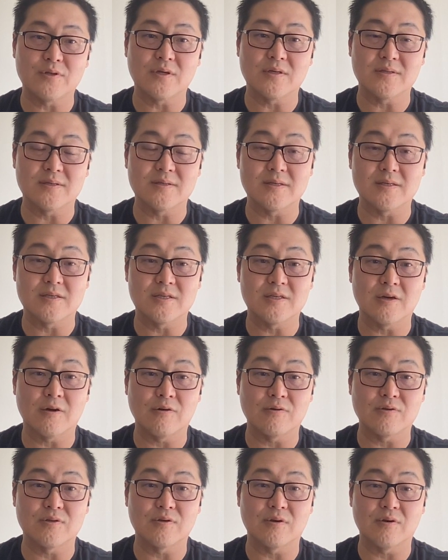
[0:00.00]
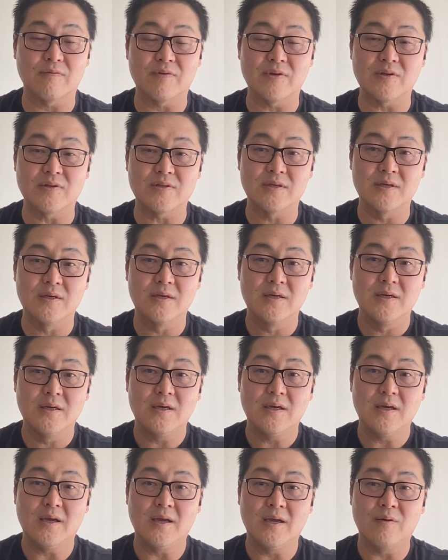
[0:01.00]
us as a shared service.
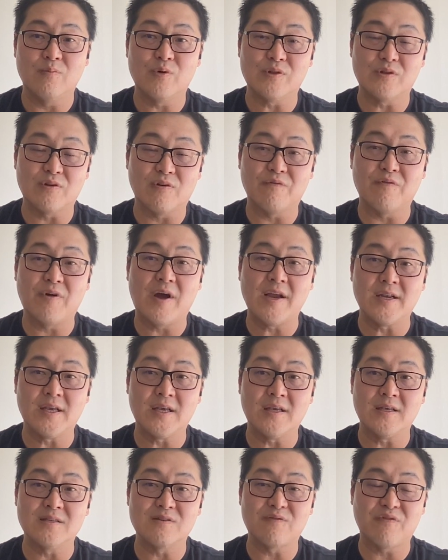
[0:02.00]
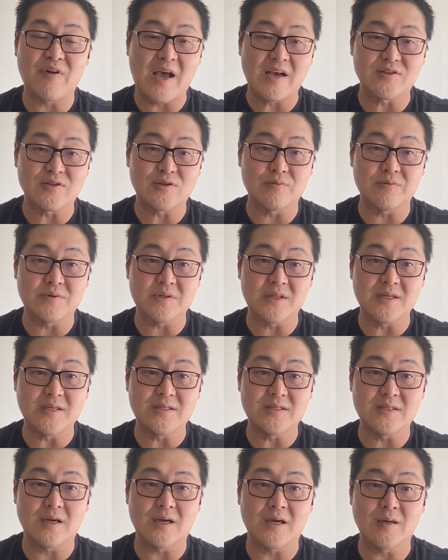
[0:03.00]
And what they're finding is faster
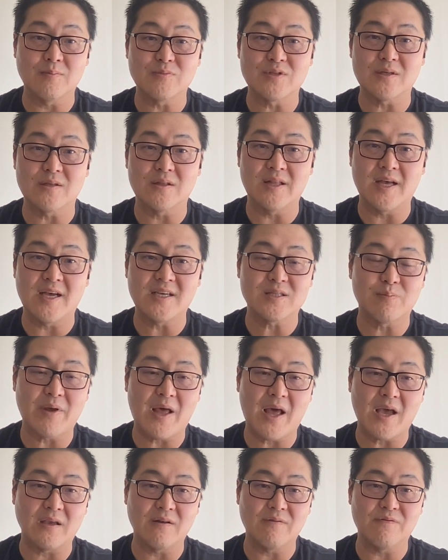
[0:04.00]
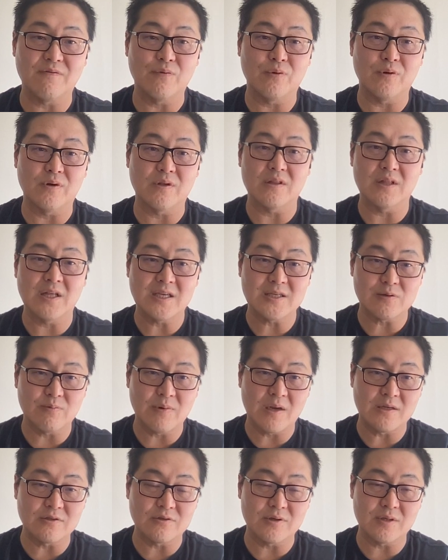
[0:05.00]
release times, less back and forth, less
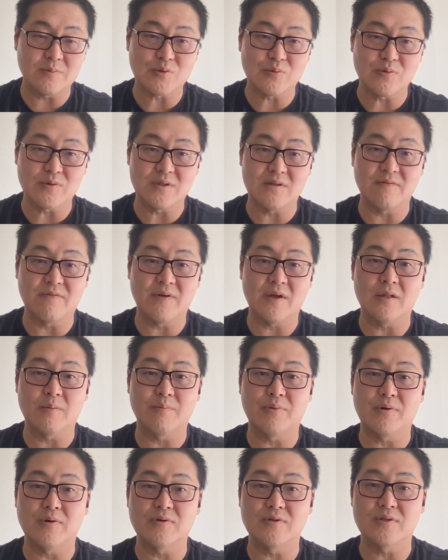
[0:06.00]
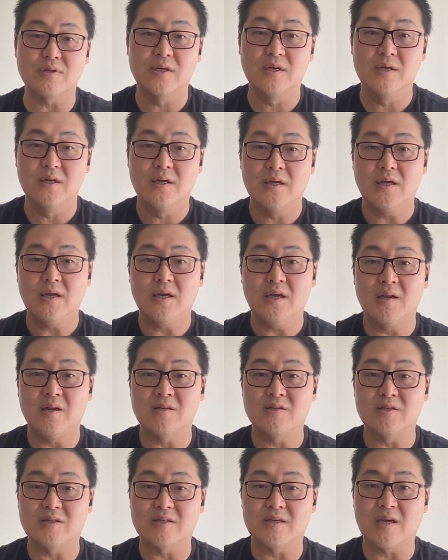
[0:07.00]
round trips with the developers,
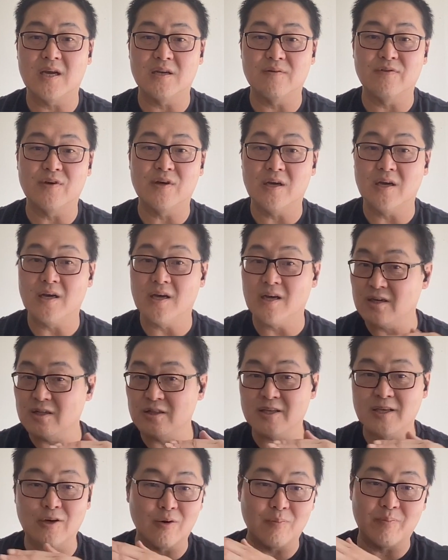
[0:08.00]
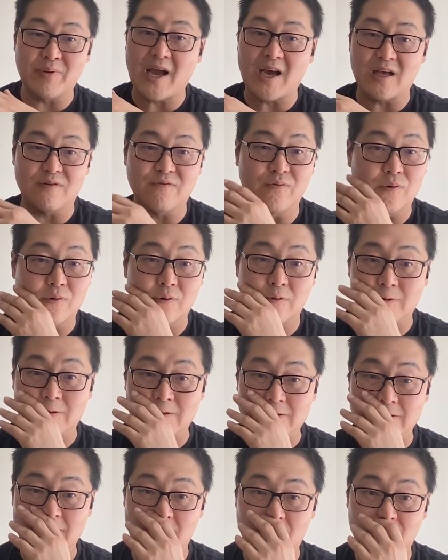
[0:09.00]
and just kind of a cleaner path
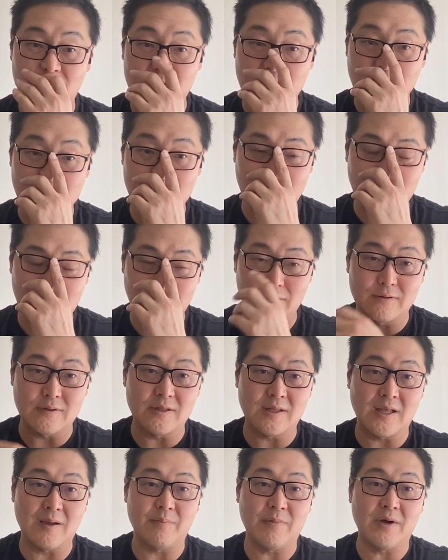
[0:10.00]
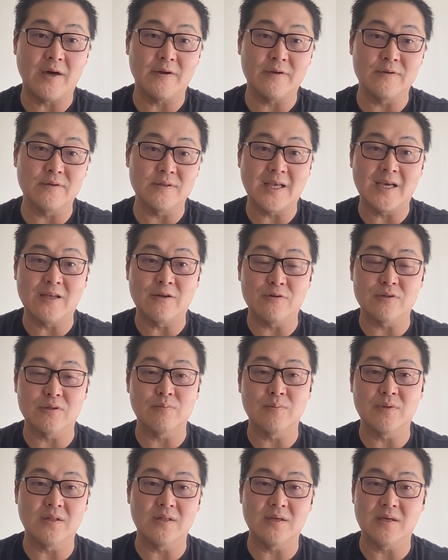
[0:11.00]
forward to releasing code in that model. And that
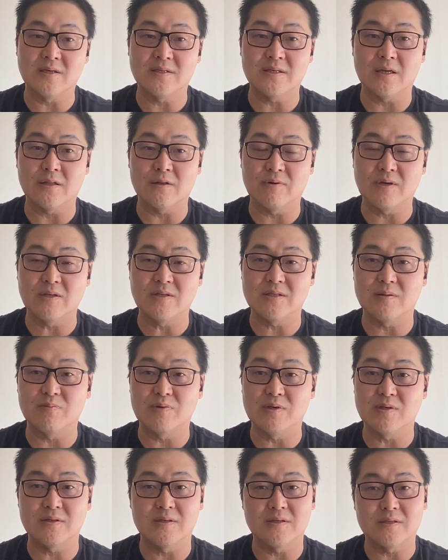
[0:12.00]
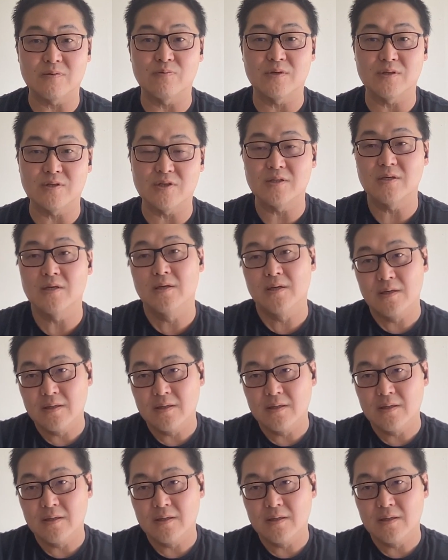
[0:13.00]
ultimately accelerates the business, which